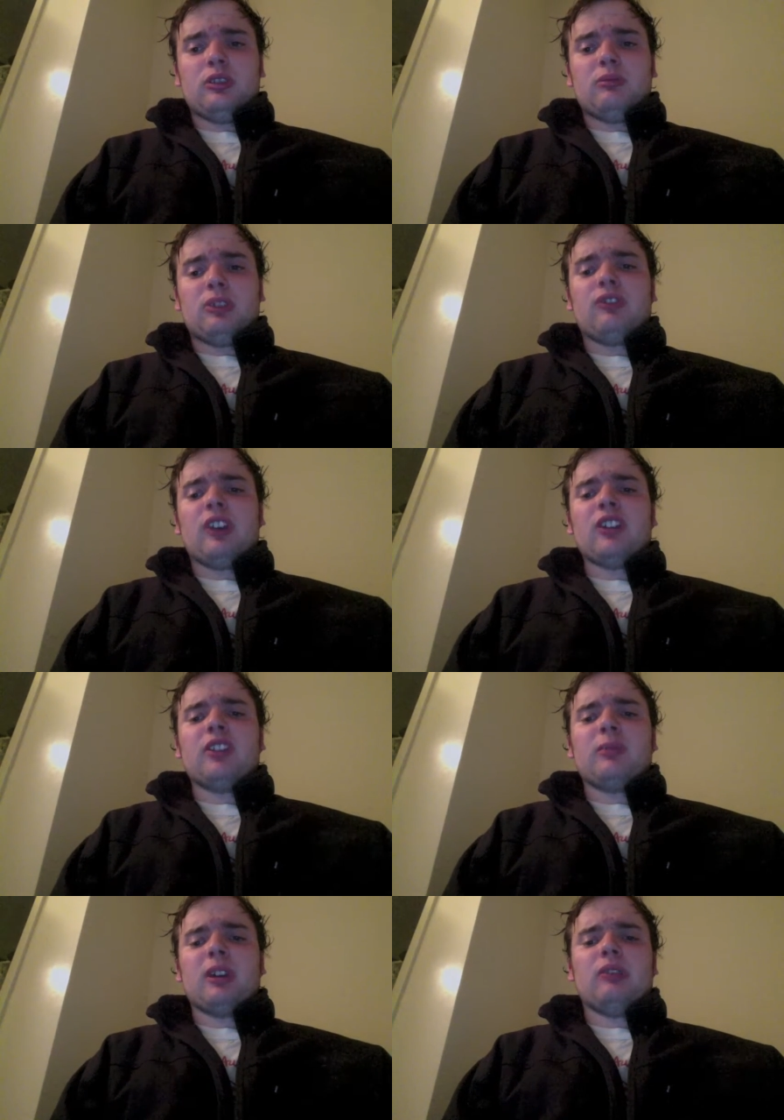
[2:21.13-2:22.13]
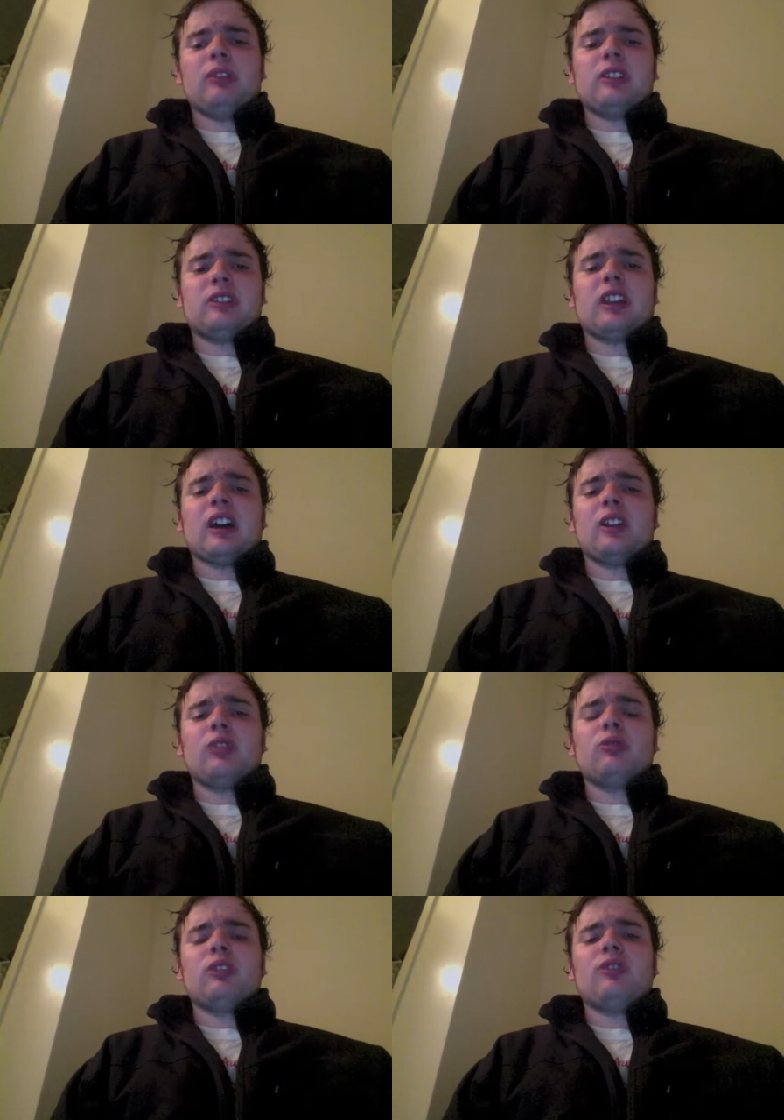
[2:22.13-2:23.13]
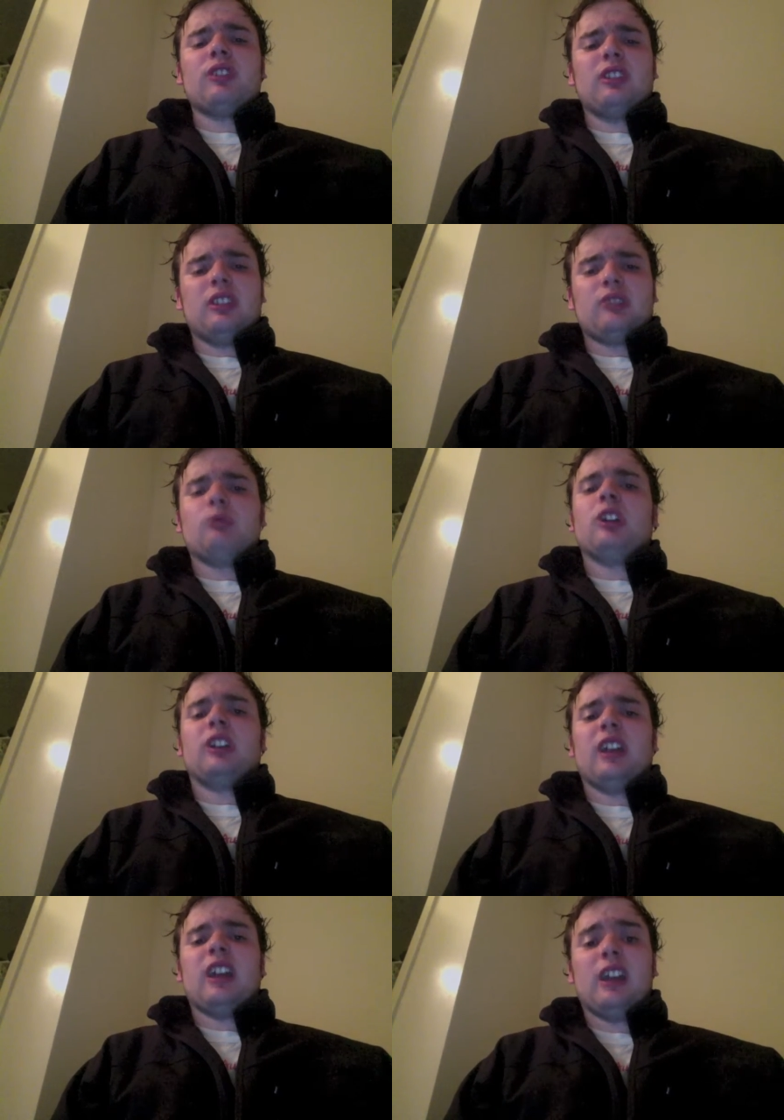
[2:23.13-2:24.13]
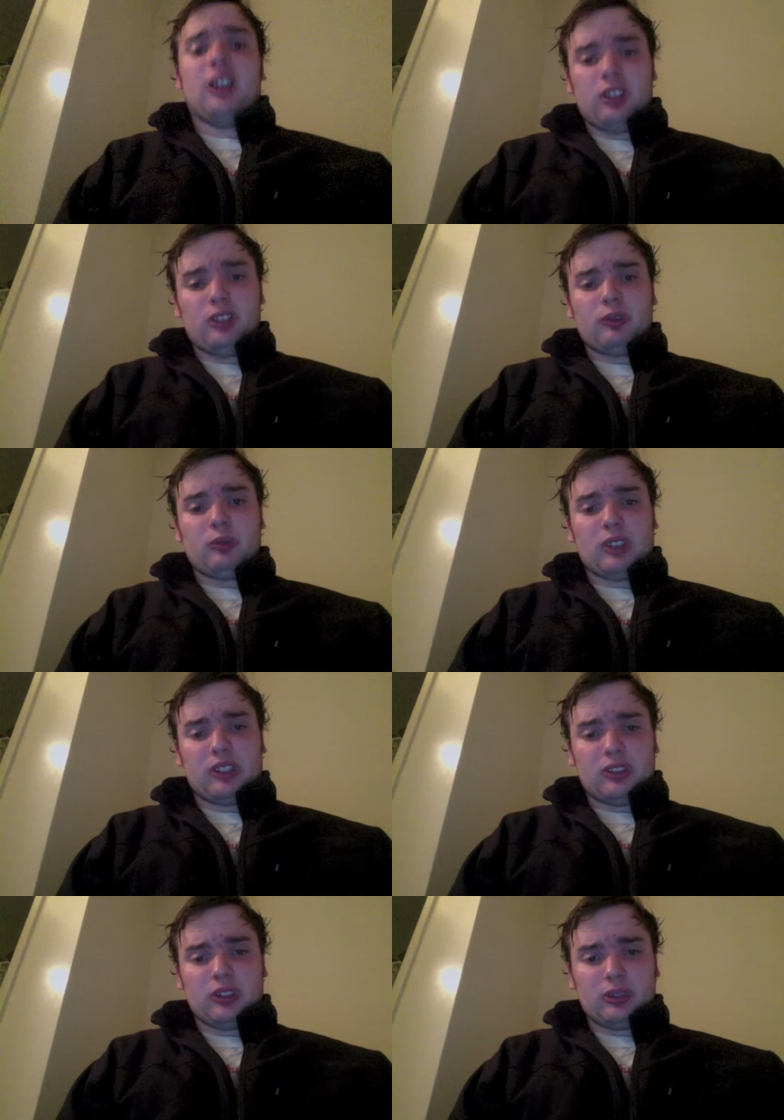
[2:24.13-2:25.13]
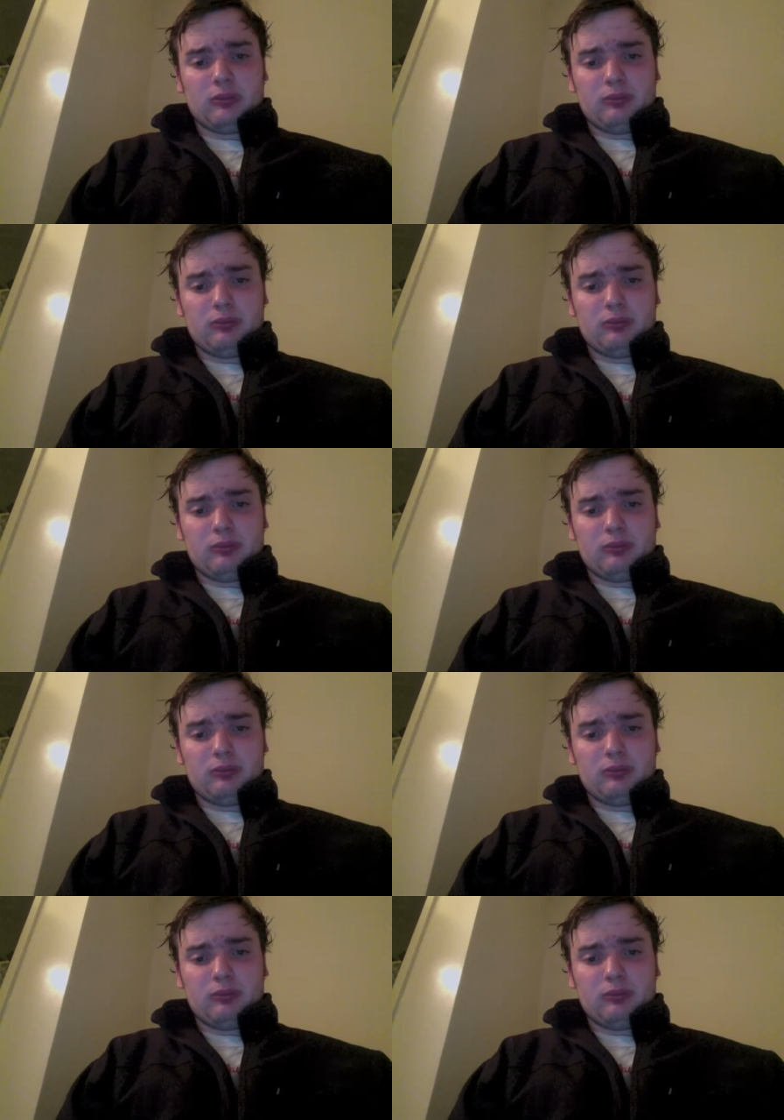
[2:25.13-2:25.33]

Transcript: But the fact of the matter is, Kyle Griffin is one hell of a wrestler.